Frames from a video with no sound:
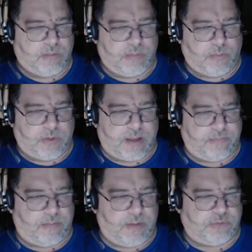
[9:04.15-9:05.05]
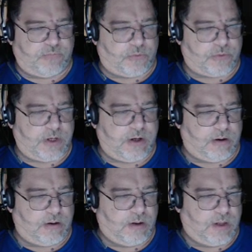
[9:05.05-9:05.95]
But we have our mesh folder
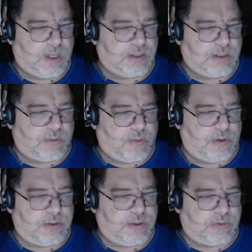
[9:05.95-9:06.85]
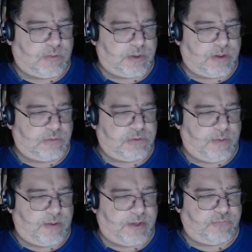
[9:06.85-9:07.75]
here. So what I want to do is I want to go to
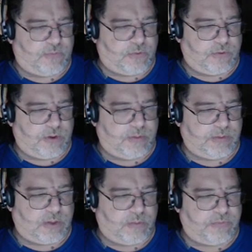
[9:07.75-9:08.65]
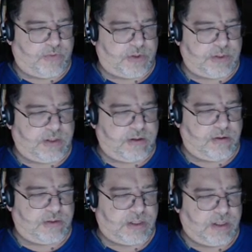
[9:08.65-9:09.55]
my mesh folder, and I'm going to start with the
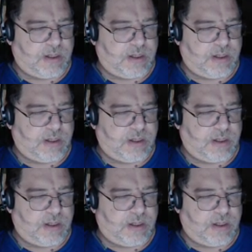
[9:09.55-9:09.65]
Frontiers,